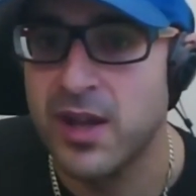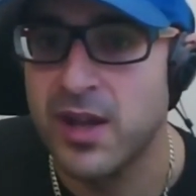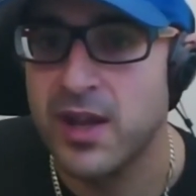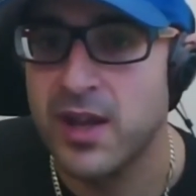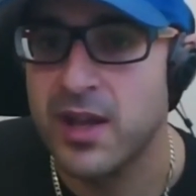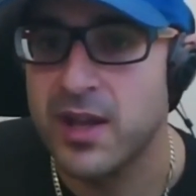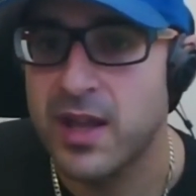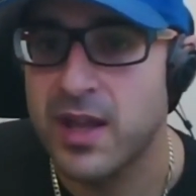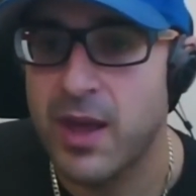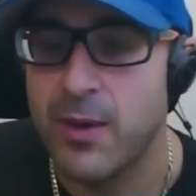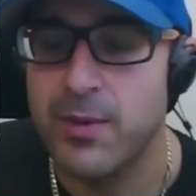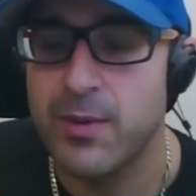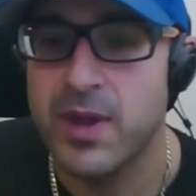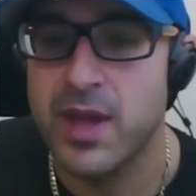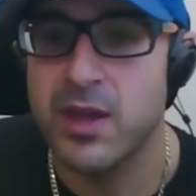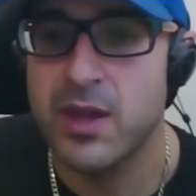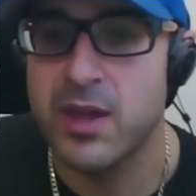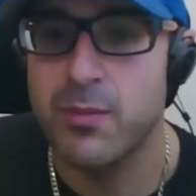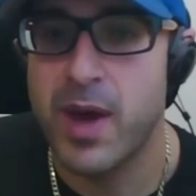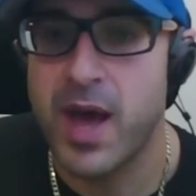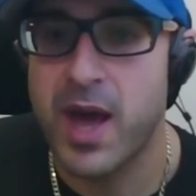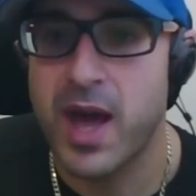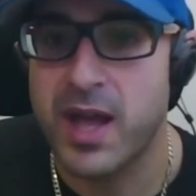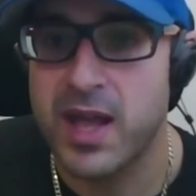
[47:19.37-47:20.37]
Can we get you
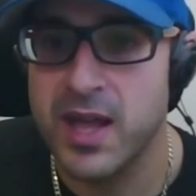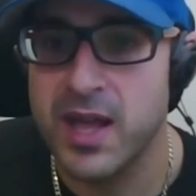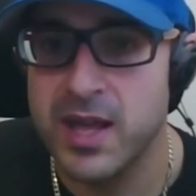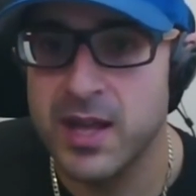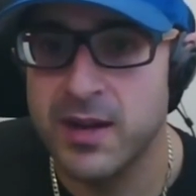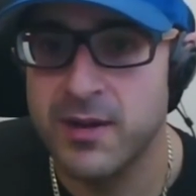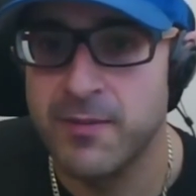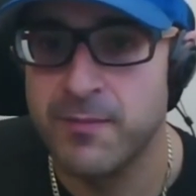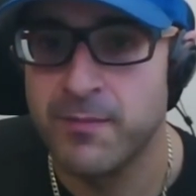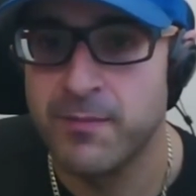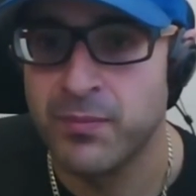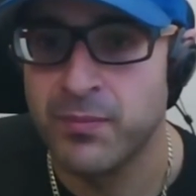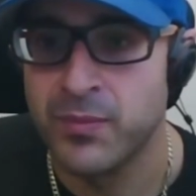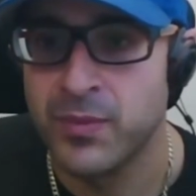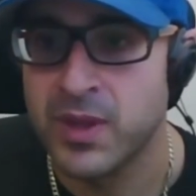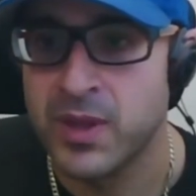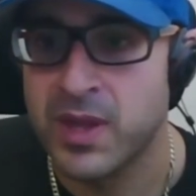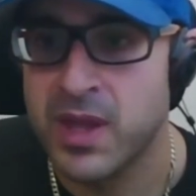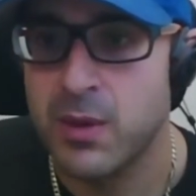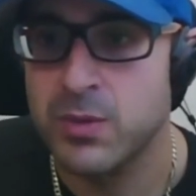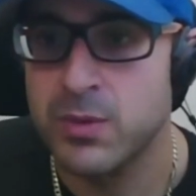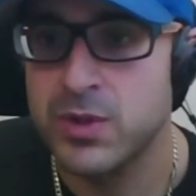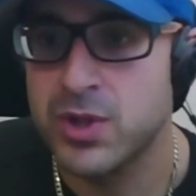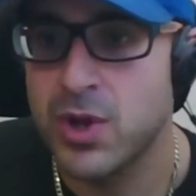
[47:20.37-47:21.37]
back in?
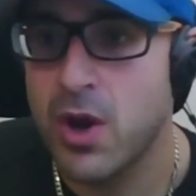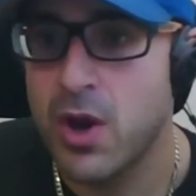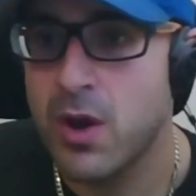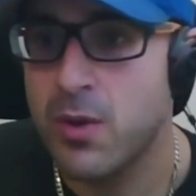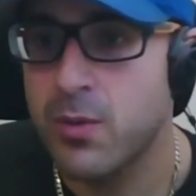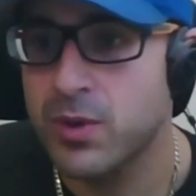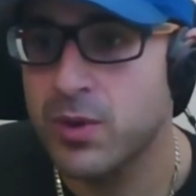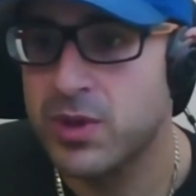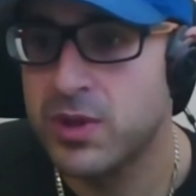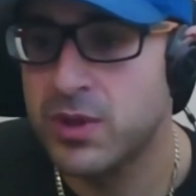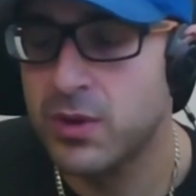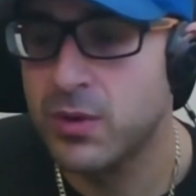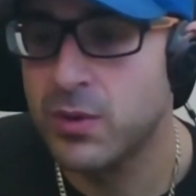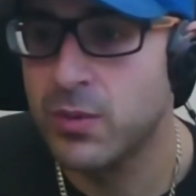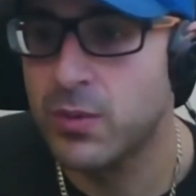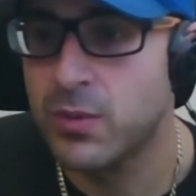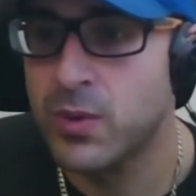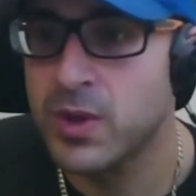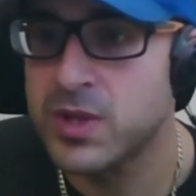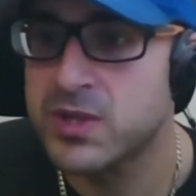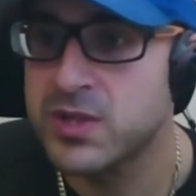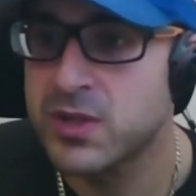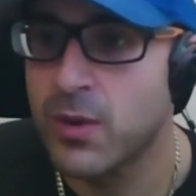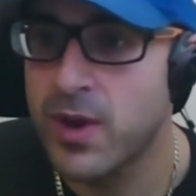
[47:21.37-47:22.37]
Can we talk with you?
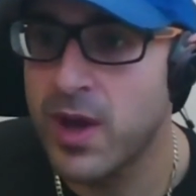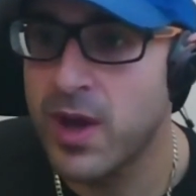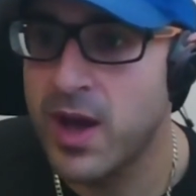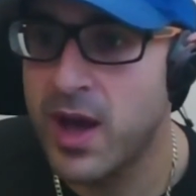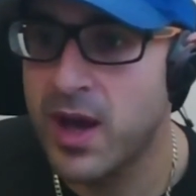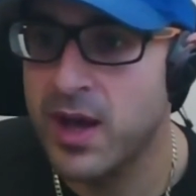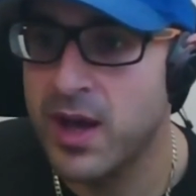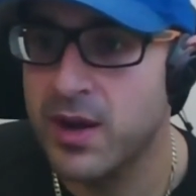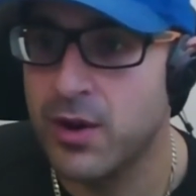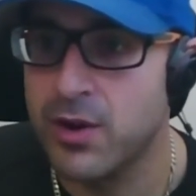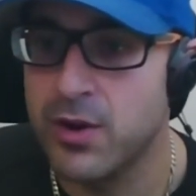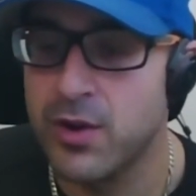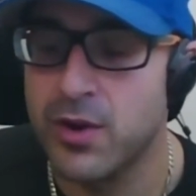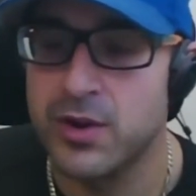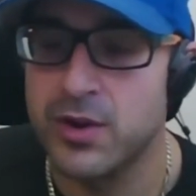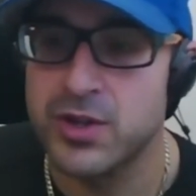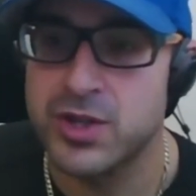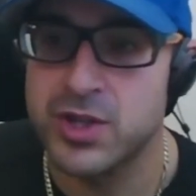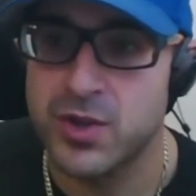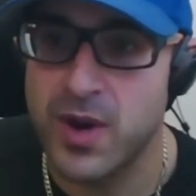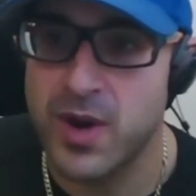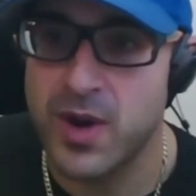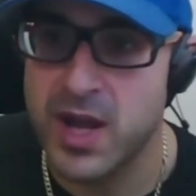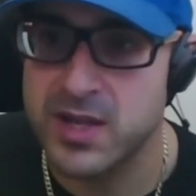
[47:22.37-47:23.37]
What's going on? Are you under
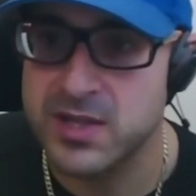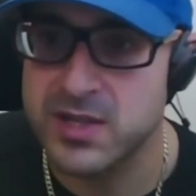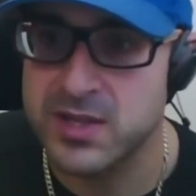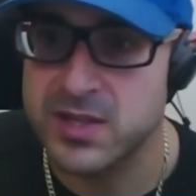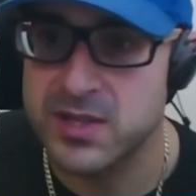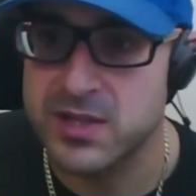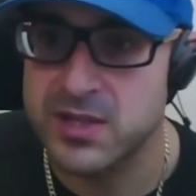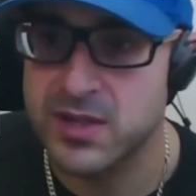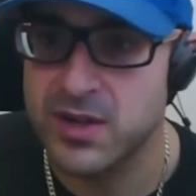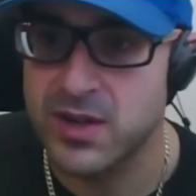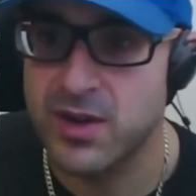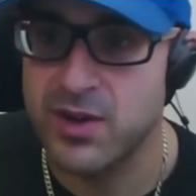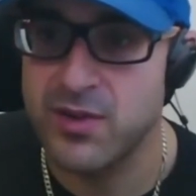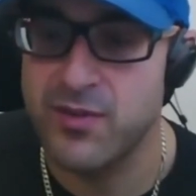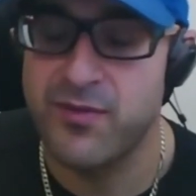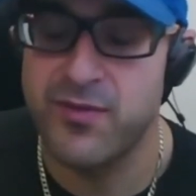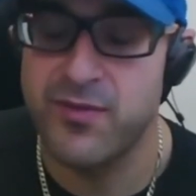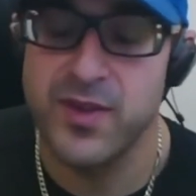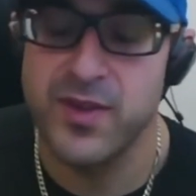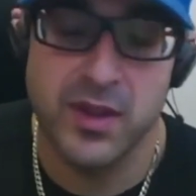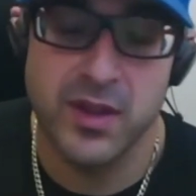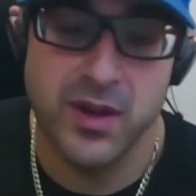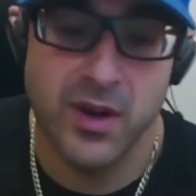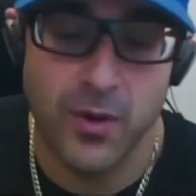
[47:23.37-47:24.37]
stress? Are you
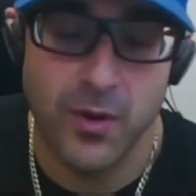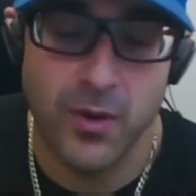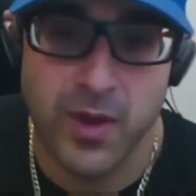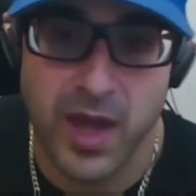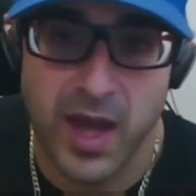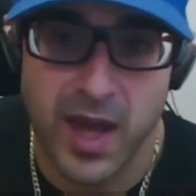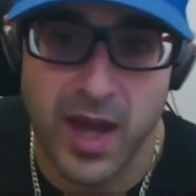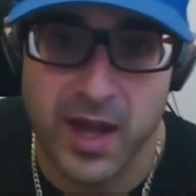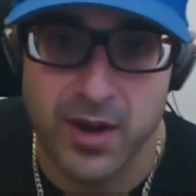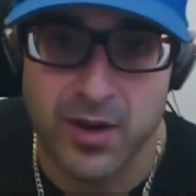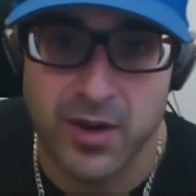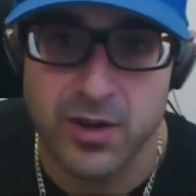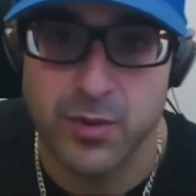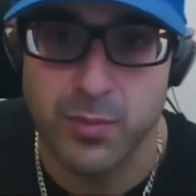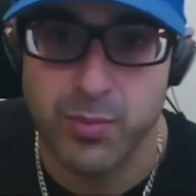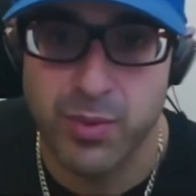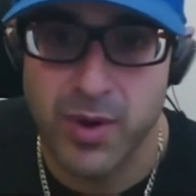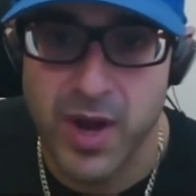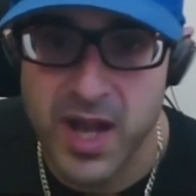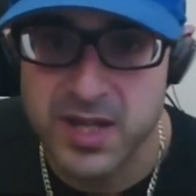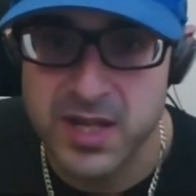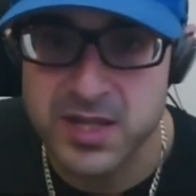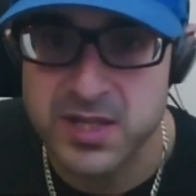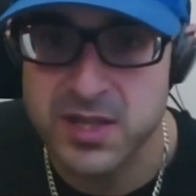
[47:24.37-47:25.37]
feeling okay? Are you
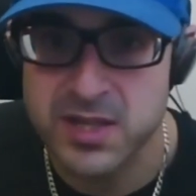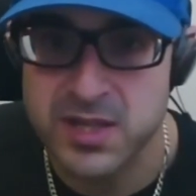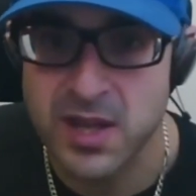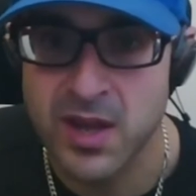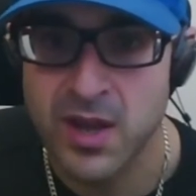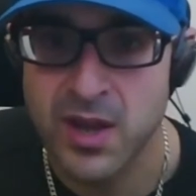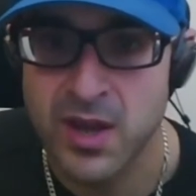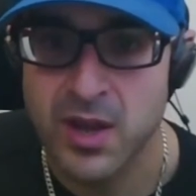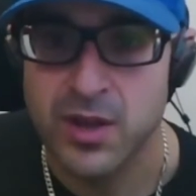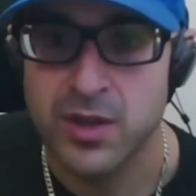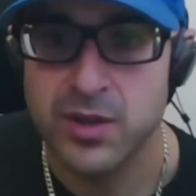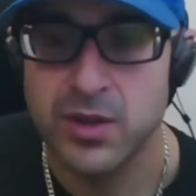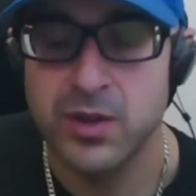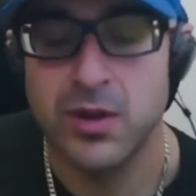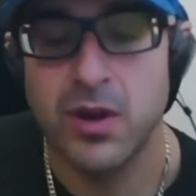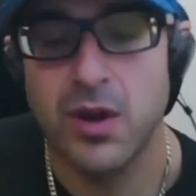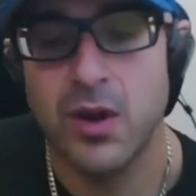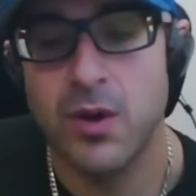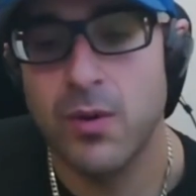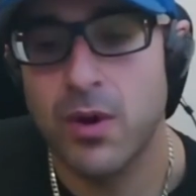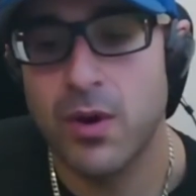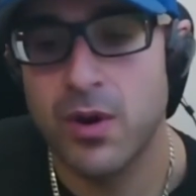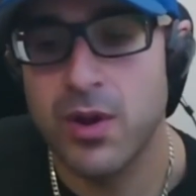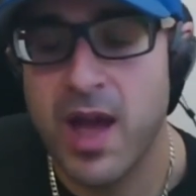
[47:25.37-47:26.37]
depressed? You
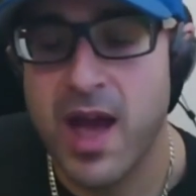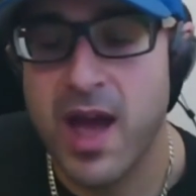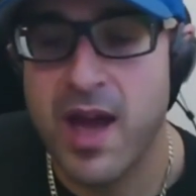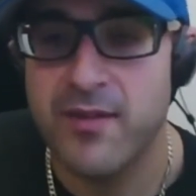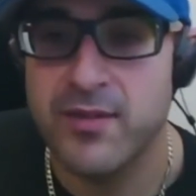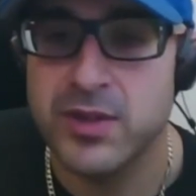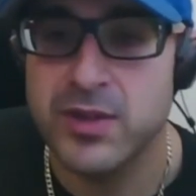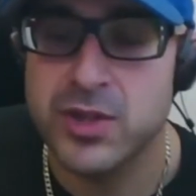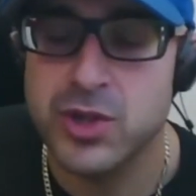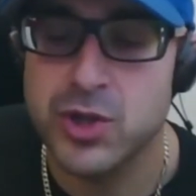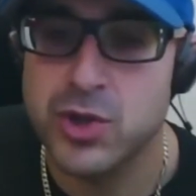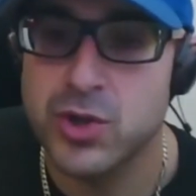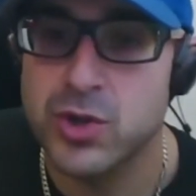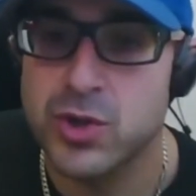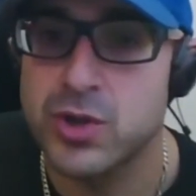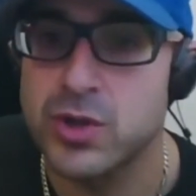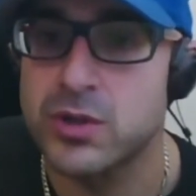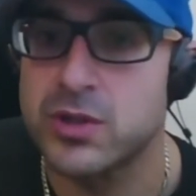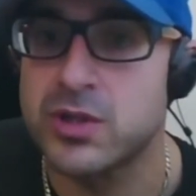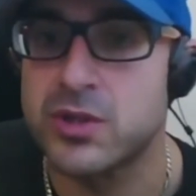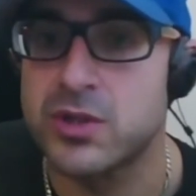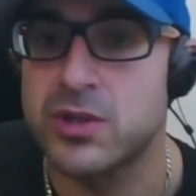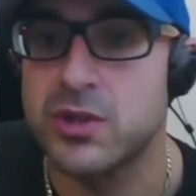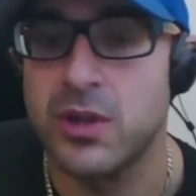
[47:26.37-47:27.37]
know, are you having,
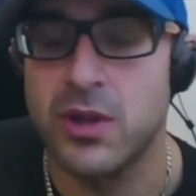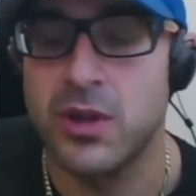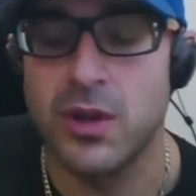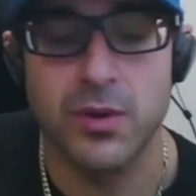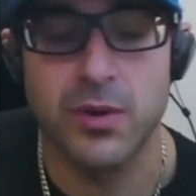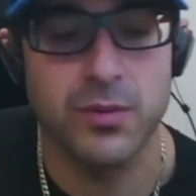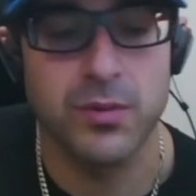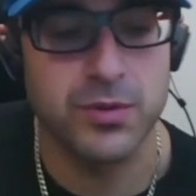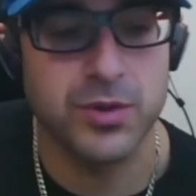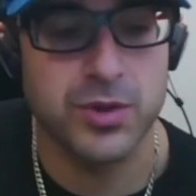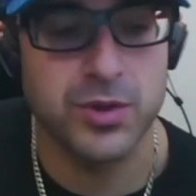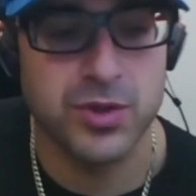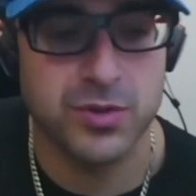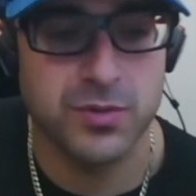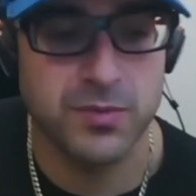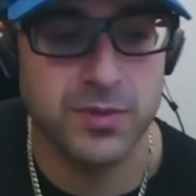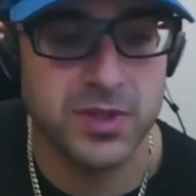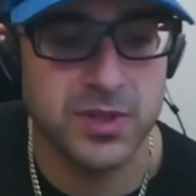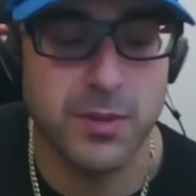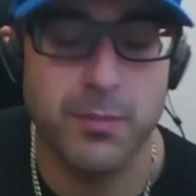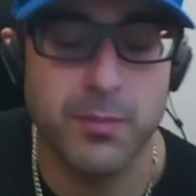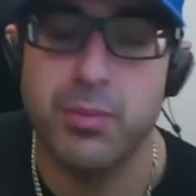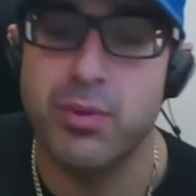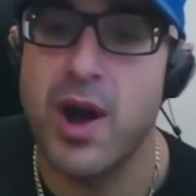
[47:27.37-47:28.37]
you know,
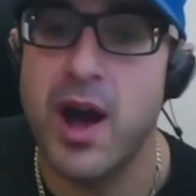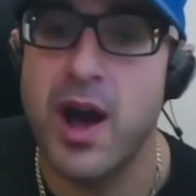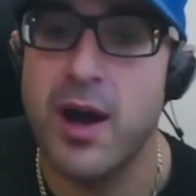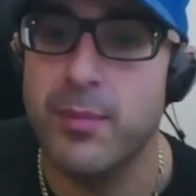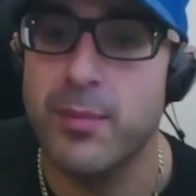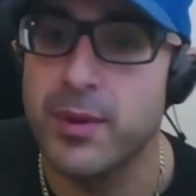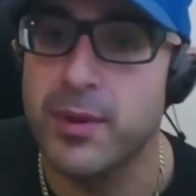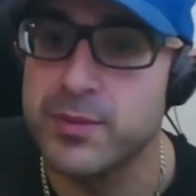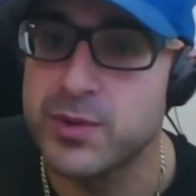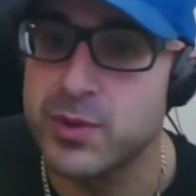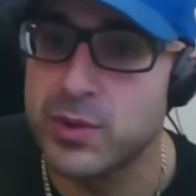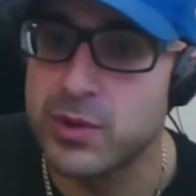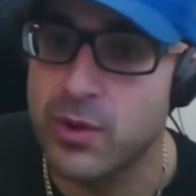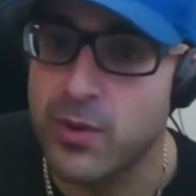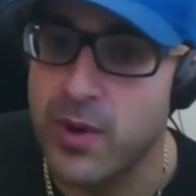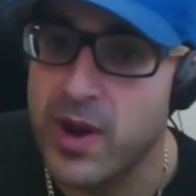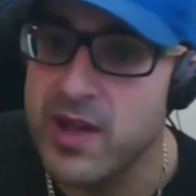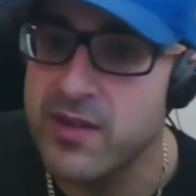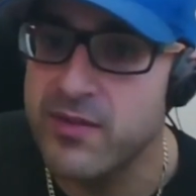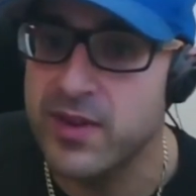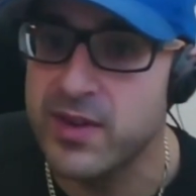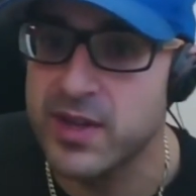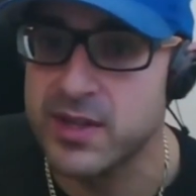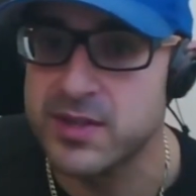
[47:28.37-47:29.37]
some problems with
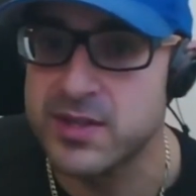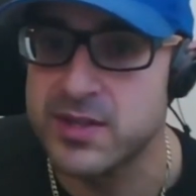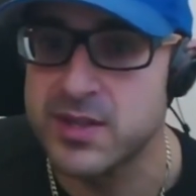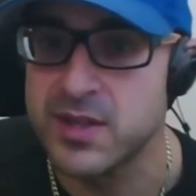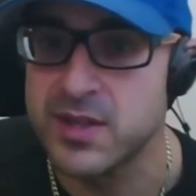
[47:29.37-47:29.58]
cravings?